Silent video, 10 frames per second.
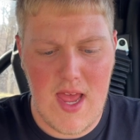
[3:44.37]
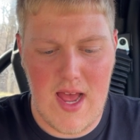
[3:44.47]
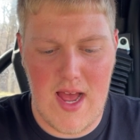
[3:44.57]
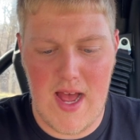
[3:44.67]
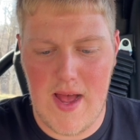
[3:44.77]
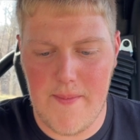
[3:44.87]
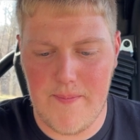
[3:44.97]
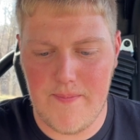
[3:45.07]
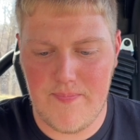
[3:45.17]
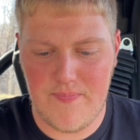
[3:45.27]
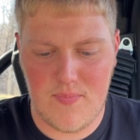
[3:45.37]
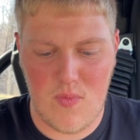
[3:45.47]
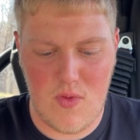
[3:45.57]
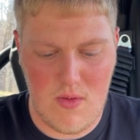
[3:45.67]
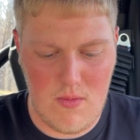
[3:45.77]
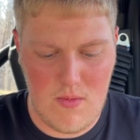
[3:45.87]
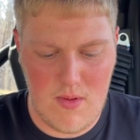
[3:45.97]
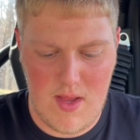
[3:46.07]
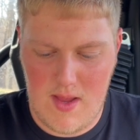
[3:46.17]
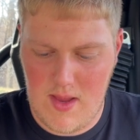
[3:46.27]
Um,
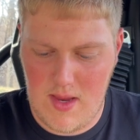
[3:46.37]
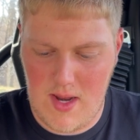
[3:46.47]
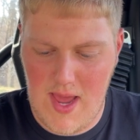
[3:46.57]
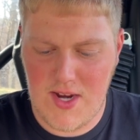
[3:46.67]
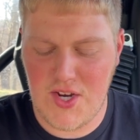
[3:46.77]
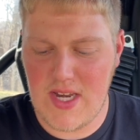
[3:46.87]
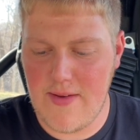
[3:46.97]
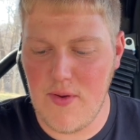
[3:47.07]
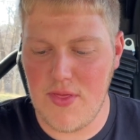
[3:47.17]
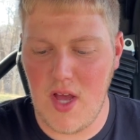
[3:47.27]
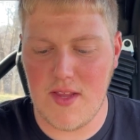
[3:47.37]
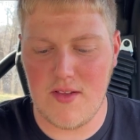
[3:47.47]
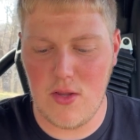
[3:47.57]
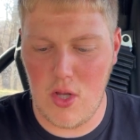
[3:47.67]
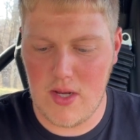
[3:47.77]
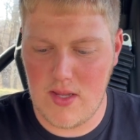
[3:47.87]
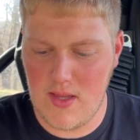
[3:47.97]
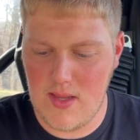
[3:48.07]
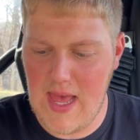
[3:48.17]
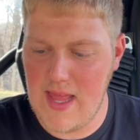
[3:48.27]
I actually never thought to look
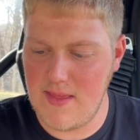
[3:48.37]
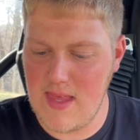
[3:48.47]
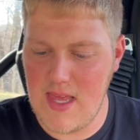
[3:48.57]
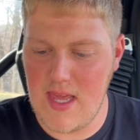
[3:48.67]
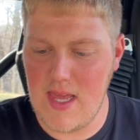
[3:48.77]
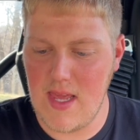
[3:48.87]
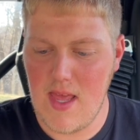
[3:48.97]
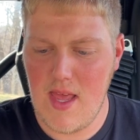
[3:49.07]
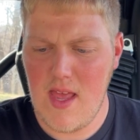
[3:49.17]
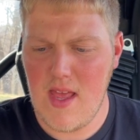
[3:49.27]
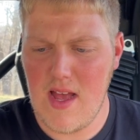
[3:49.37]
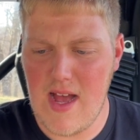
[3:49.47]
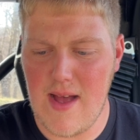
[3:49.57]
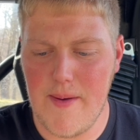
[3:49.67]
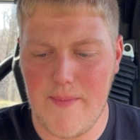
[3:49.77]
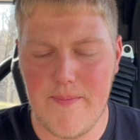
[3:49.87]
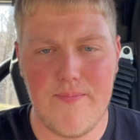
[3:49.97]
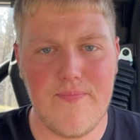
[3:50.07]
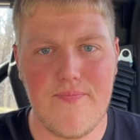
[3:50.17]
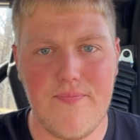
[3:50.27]
at the um,
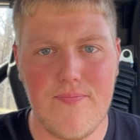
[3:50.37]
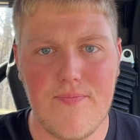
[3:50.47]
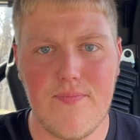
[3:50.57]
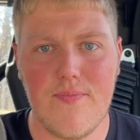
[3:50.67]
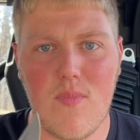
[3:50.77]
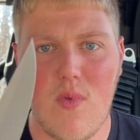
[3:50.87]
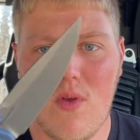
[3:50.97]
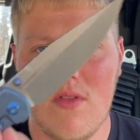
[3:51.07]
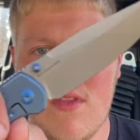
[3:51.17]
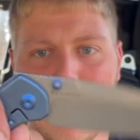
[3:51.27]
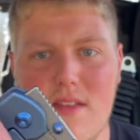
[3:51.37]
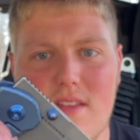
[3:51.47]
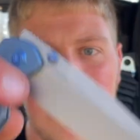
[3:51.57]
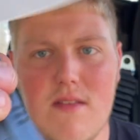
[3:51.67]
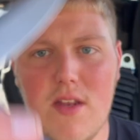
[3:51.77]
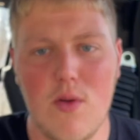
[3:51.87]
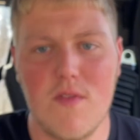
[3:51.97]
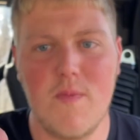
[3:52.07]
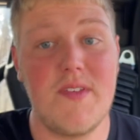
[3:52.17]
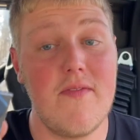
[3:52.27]
the you know
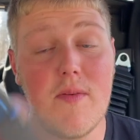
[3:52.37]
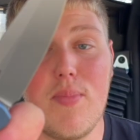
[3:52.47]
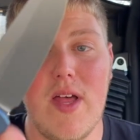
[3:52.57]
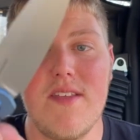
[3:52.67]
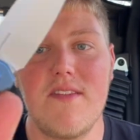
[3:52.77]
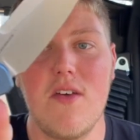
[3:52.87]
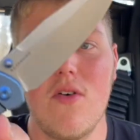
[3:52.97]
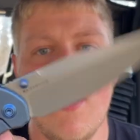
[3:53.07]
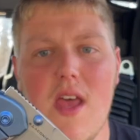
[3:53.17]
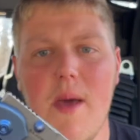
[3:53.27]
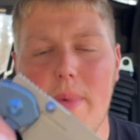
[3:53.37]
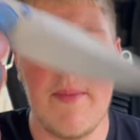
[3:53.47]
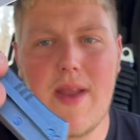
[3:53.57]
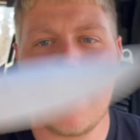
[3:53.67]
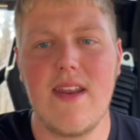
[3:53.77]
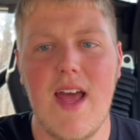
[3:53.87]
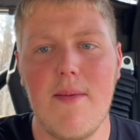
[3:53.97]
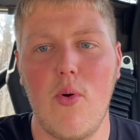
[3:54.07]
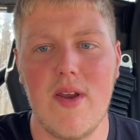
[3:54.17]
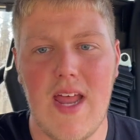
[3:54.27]
specific blade steel but I'm
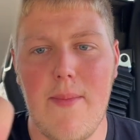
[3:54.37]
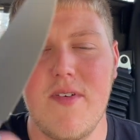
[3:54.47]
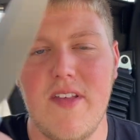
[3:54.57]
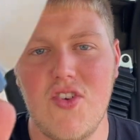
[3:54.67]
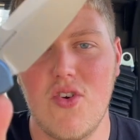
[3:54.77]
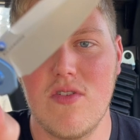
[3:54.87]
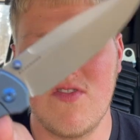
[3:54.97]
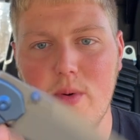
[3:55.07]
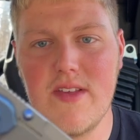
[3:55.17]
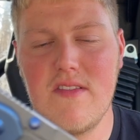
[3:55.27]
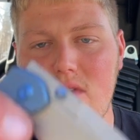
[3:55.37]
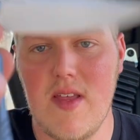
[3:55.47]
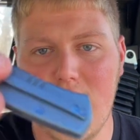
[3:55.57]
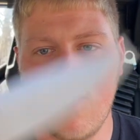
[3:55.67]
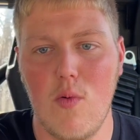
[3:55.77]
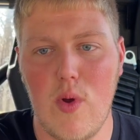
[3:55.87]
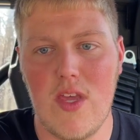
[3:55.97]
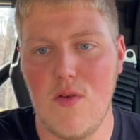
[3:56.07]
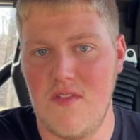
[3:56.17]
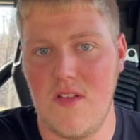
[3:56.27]
99.9% sure it's 20 CV. That's what we
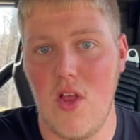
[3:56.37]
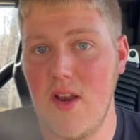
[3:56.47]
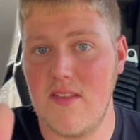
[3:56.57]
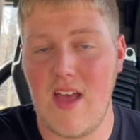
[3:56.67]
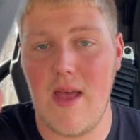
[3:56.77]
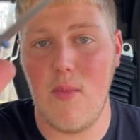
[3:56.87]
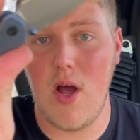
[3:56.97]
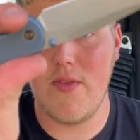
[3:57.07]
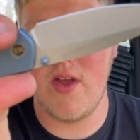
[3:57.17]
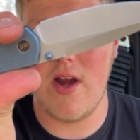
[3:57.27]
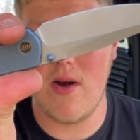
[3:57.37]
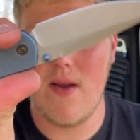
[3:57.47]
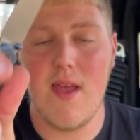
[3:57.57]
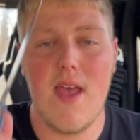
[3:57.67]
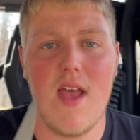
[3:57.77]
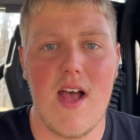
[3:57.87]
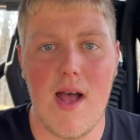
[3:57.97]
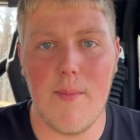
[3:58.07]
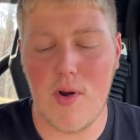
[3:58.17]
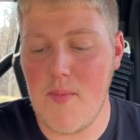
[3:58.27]
use a lot of time on their
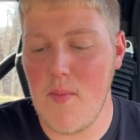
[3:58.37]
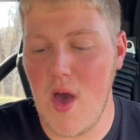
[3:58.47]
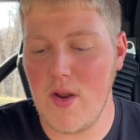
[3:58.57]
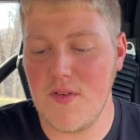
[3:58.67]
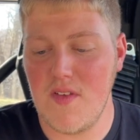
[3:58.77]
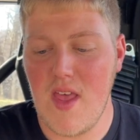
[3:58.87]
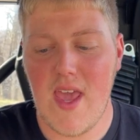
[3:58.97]
um, premium models.